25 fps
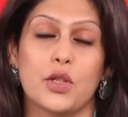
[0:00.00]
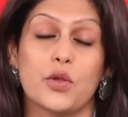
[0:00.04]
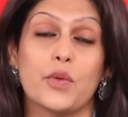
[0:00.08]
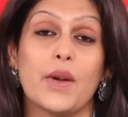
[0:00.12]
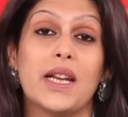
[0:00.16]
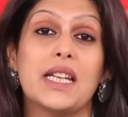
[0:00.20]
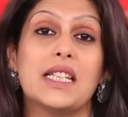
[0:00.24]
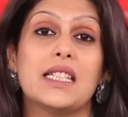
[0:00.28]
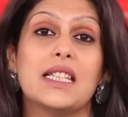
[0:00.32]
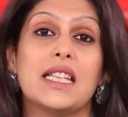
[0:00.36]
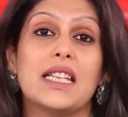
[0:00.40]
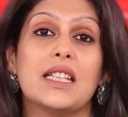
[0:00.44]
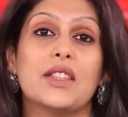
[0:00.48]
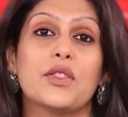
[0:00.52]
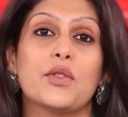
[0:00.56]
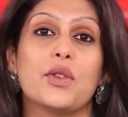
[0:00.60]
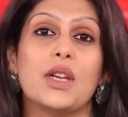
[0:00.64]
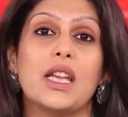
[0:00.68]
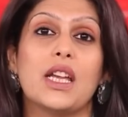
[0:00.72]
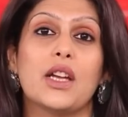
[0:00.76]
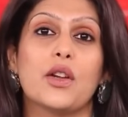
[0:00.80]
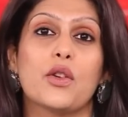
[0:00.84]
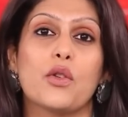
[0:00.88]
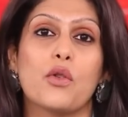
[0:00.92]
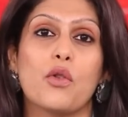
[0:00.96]

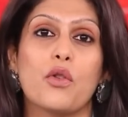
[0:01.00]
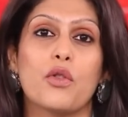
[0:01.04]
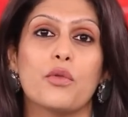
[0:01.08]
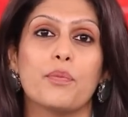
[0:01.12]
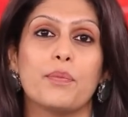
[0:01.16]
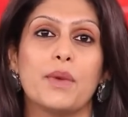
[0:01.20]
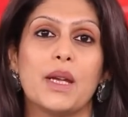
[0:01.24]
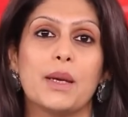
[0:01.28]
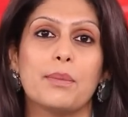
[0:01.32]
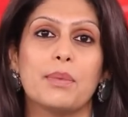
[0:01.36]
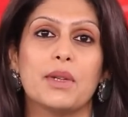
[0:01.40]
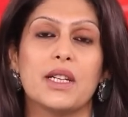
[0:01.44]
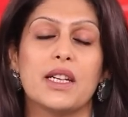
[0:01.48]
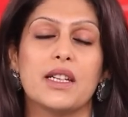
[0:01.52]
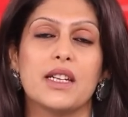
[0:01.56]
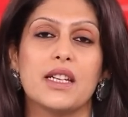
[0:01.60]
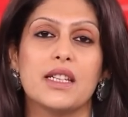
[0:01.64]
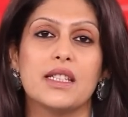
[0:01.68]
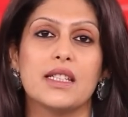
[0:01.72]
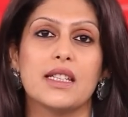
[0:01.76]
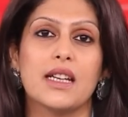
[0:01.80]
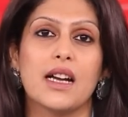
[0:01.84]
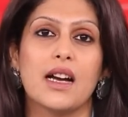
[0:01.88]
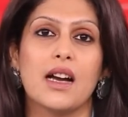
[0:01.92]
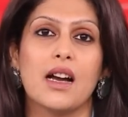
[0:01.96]
23 crore people in
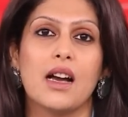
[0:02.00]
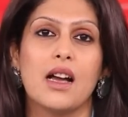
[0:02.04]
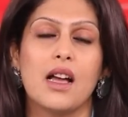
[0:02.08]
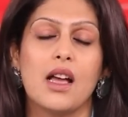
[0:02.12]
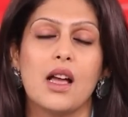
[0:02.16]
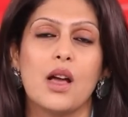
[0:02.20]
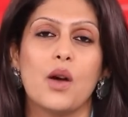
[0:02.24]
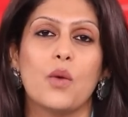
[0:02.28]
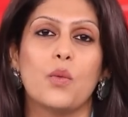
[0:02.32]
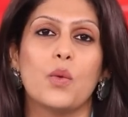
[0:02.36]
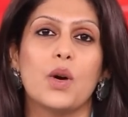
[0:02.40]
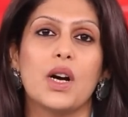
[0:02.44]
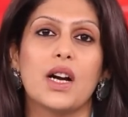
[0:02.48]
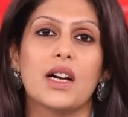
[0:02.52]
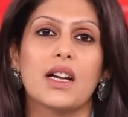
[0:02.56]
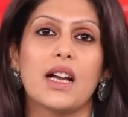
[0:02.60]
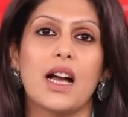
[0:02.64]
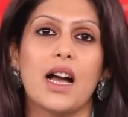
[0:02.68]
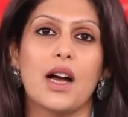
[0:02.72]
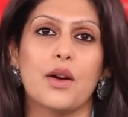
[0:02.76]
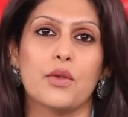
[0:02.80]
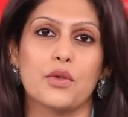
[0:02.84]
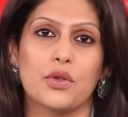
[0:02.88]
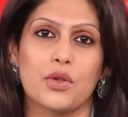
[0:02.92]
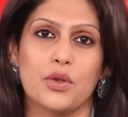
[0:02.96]
India work
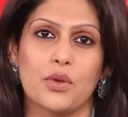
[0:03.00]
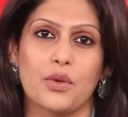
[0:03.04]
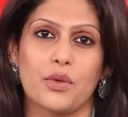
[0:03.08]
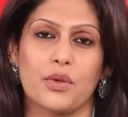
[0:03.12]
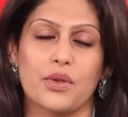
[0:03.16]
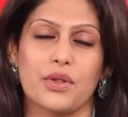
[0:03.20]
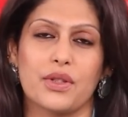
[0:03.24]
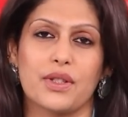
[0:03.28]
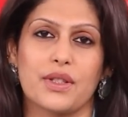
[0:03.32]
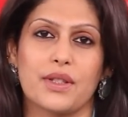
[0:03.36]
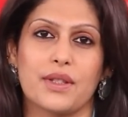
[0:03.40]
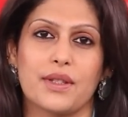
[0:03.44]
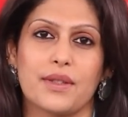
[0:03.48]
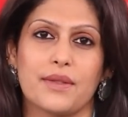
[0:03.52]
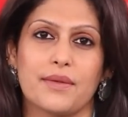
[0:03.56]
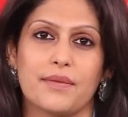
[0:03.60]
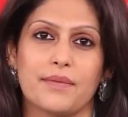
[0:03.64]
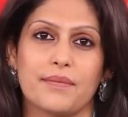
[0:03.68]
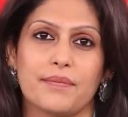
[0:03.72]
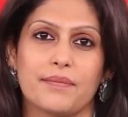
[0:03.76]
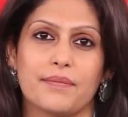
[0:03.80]
outdoors.